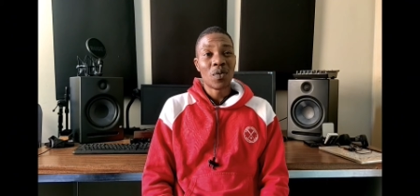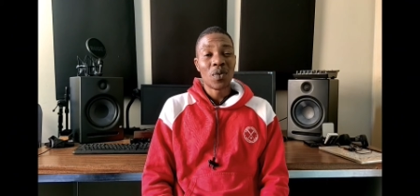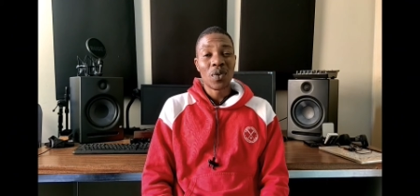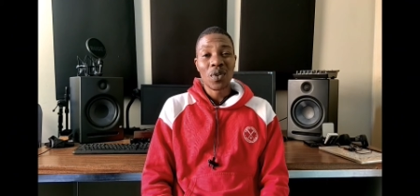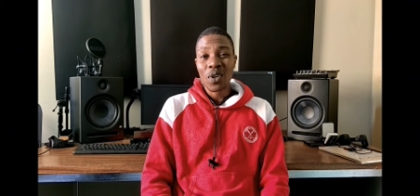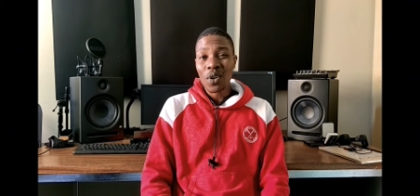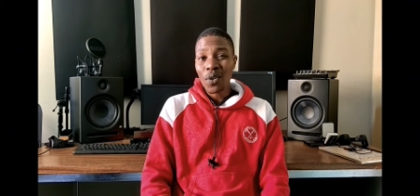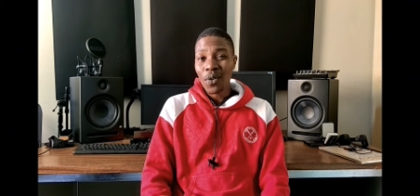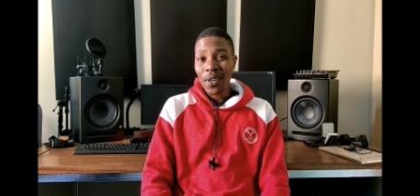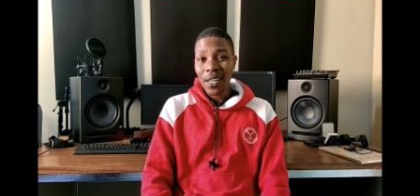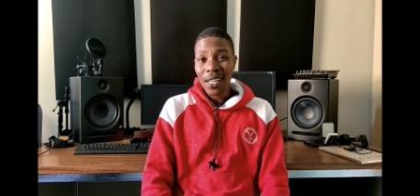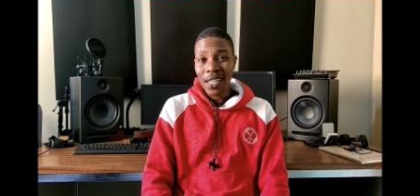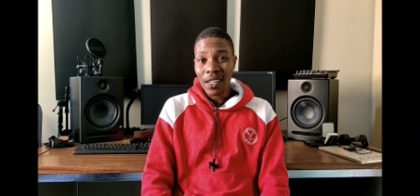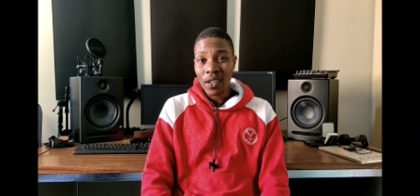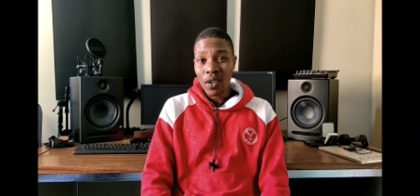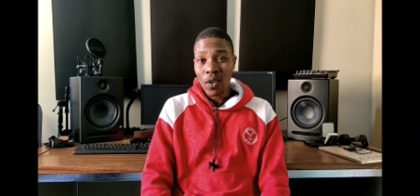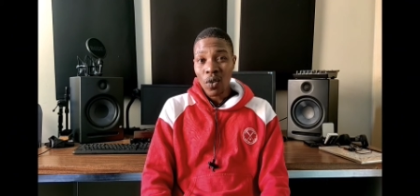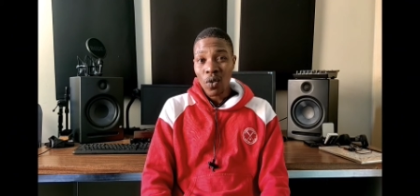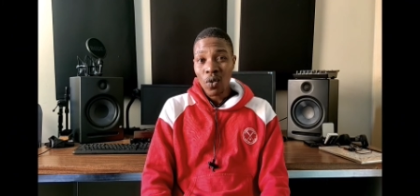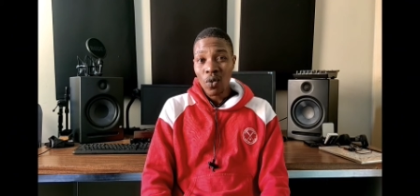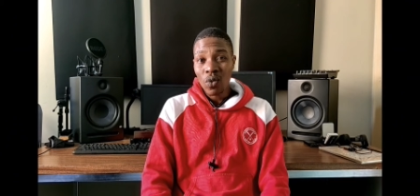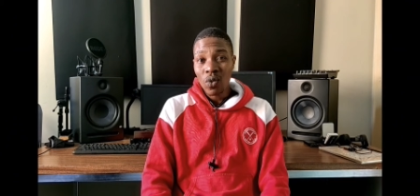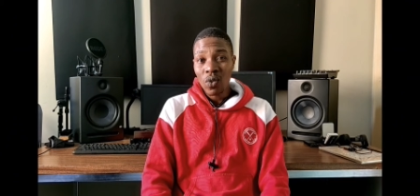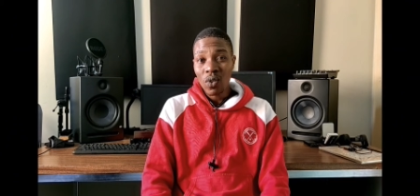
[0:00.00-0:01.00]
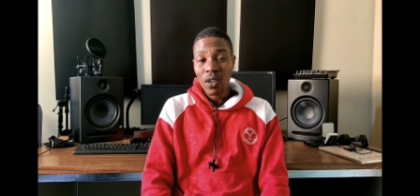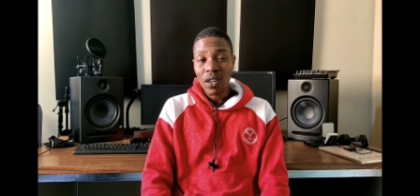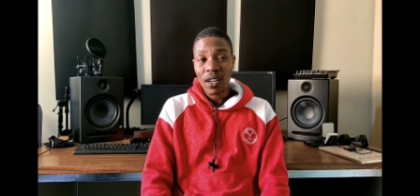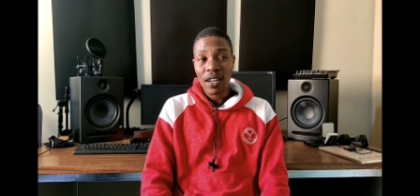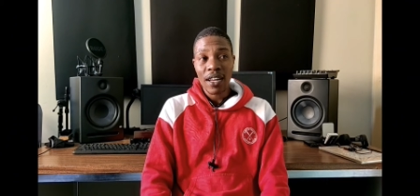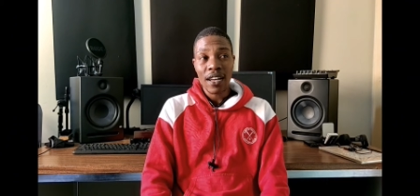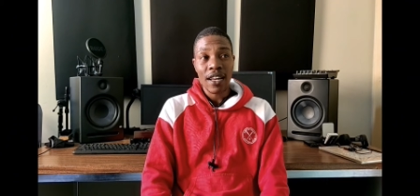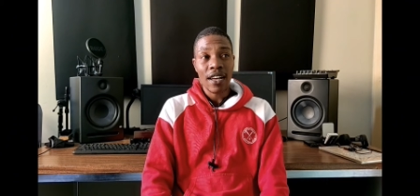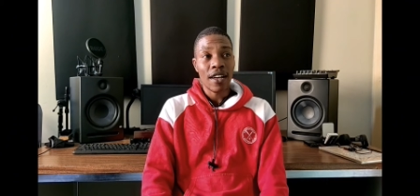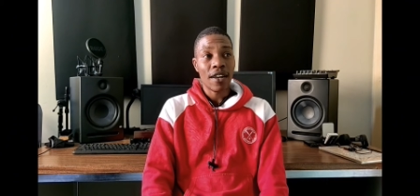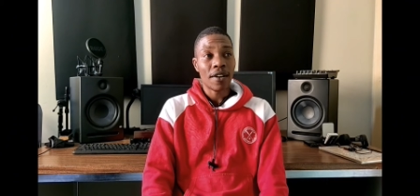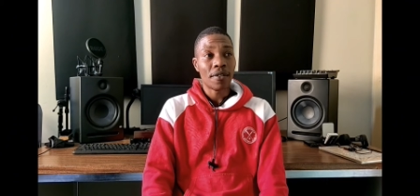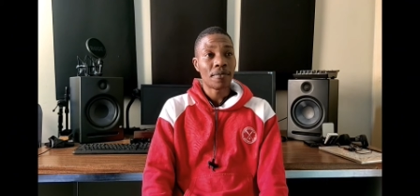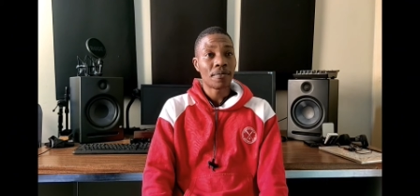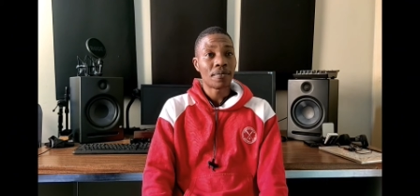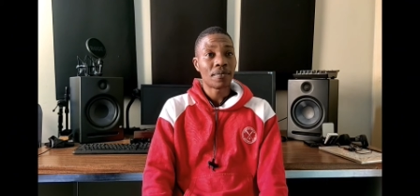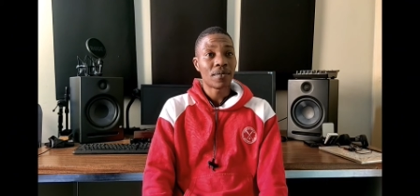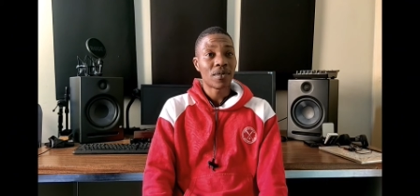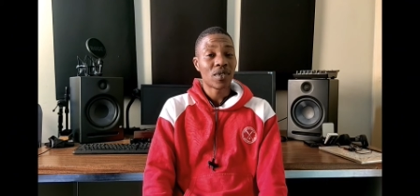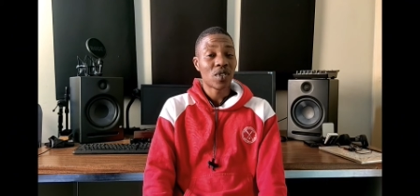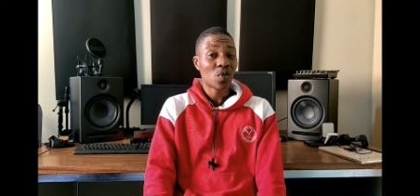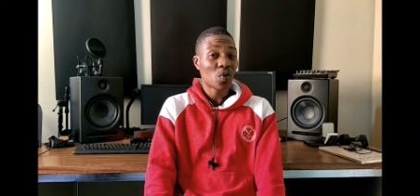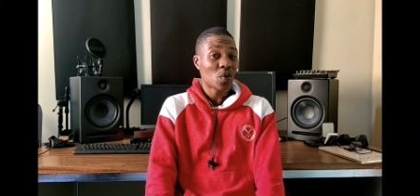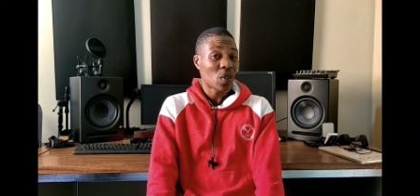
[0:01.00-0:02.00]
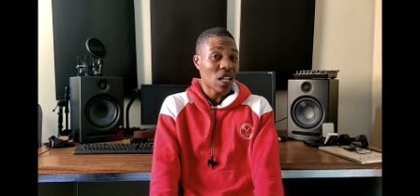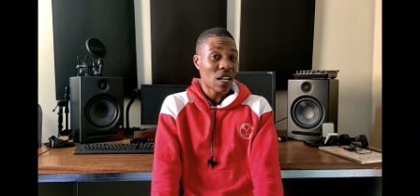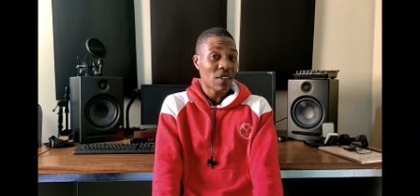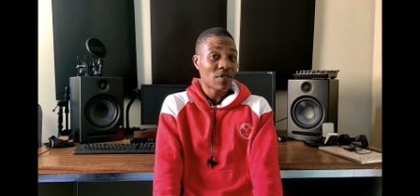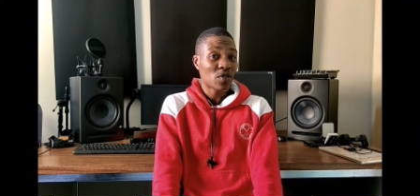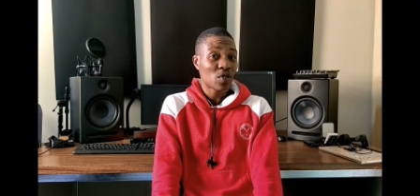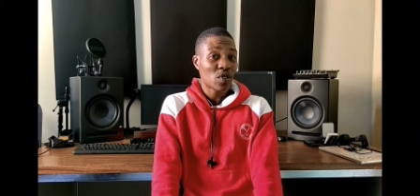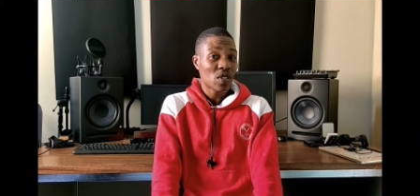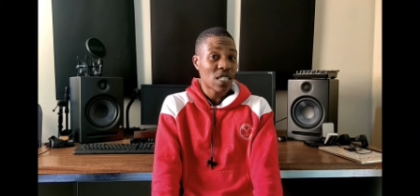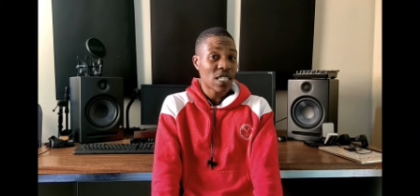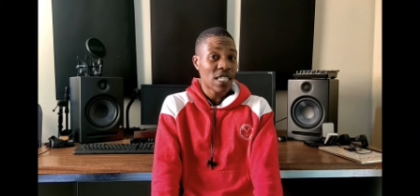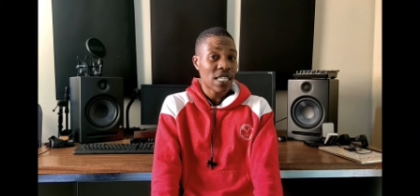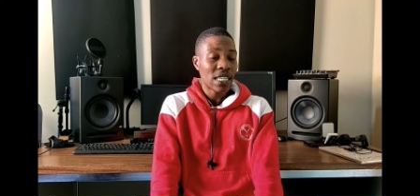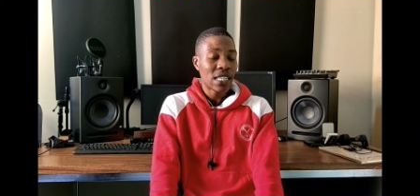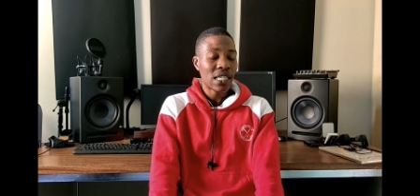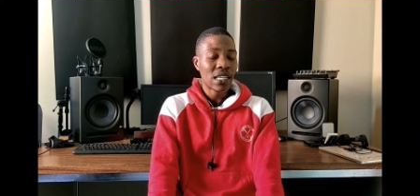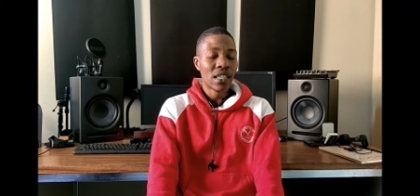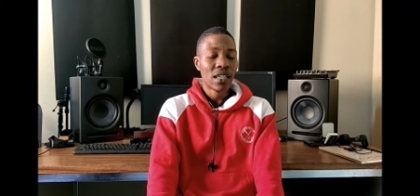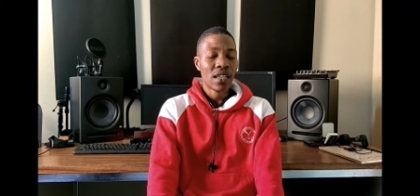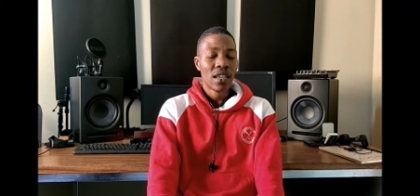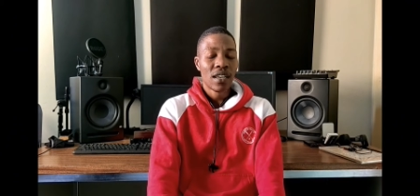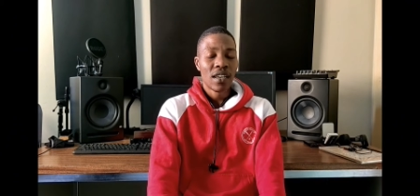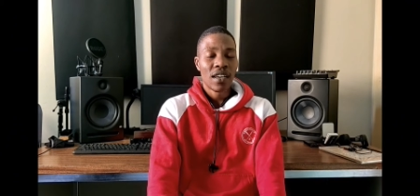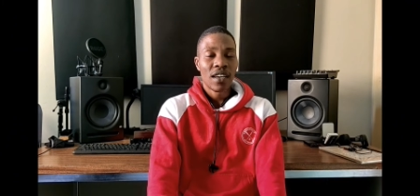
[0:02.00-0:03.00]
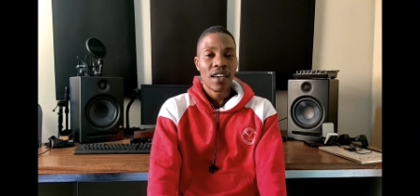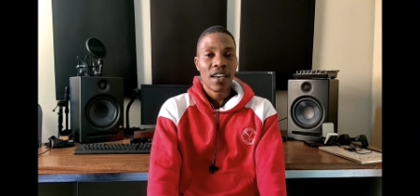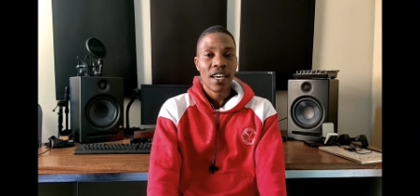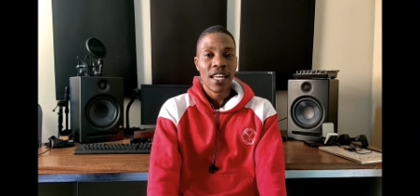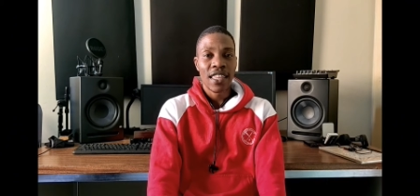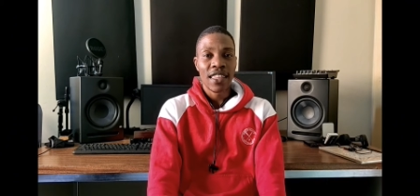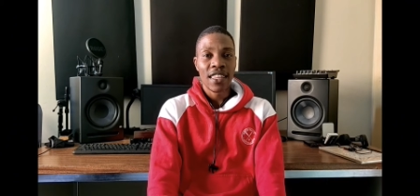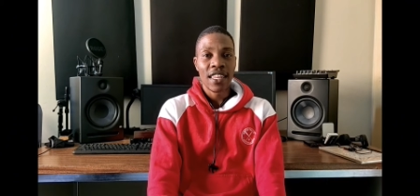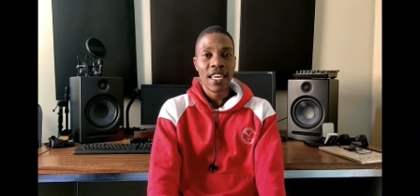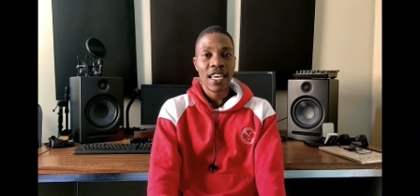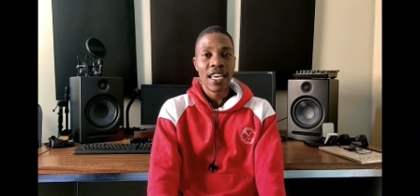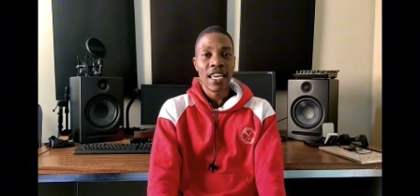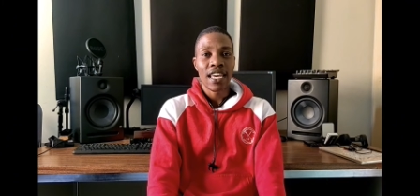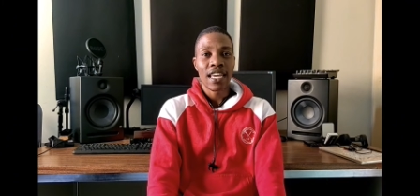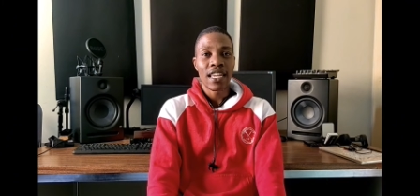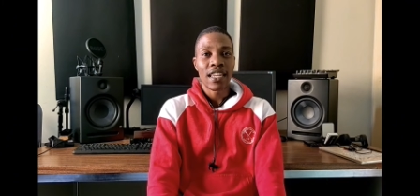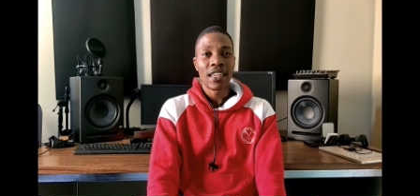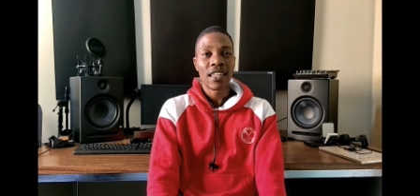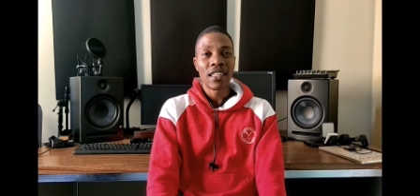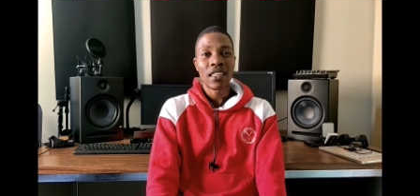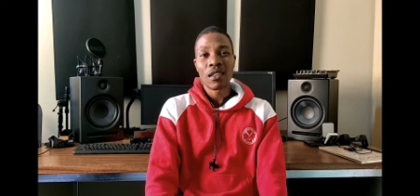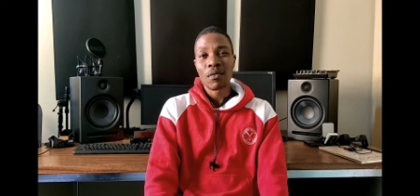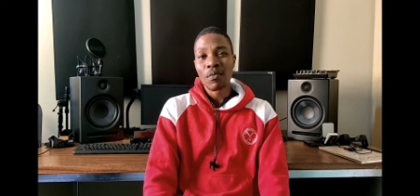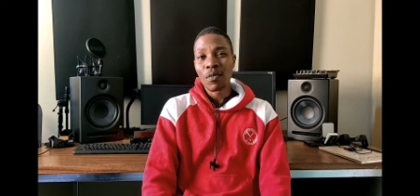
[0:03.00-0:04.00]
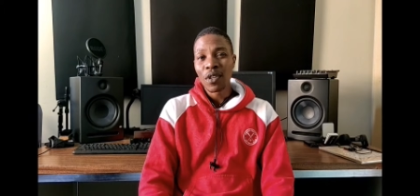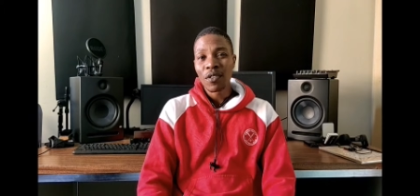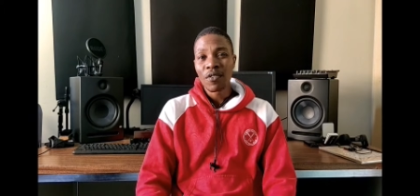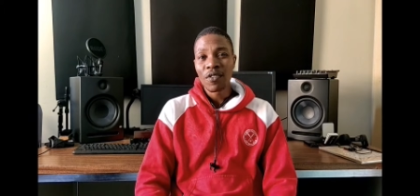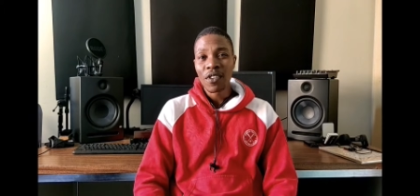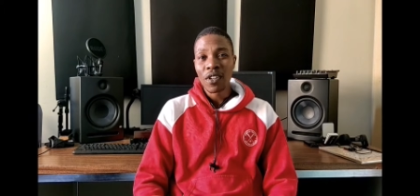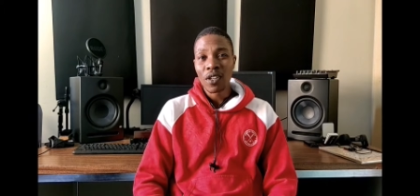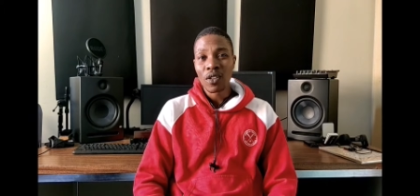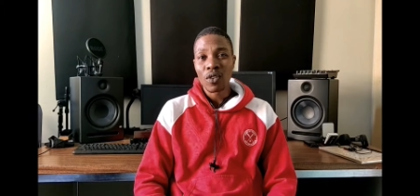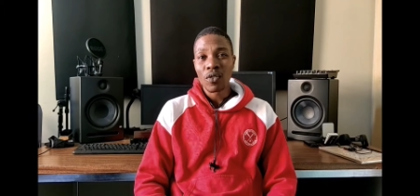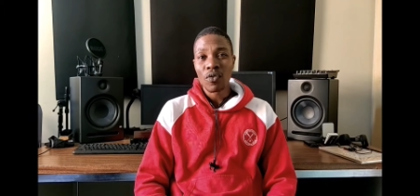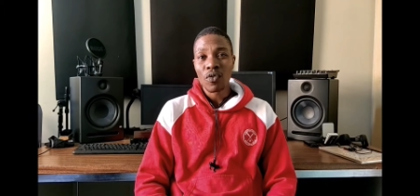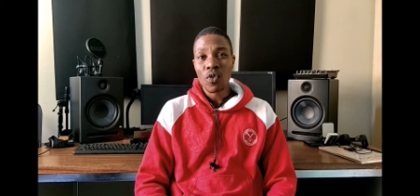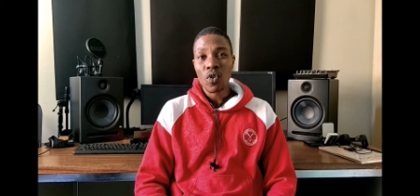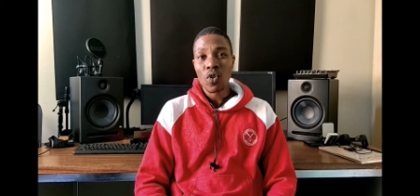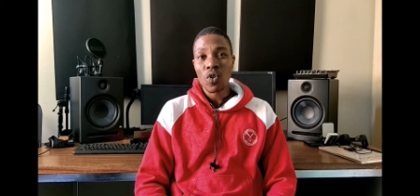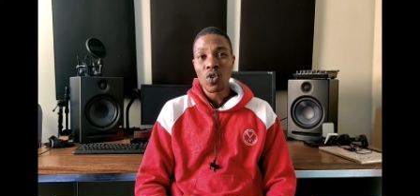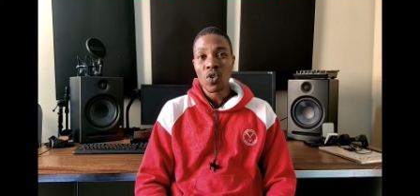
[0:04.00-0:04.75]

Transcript: We don't really know. Um, so we'll have to see. And then in the midfield, of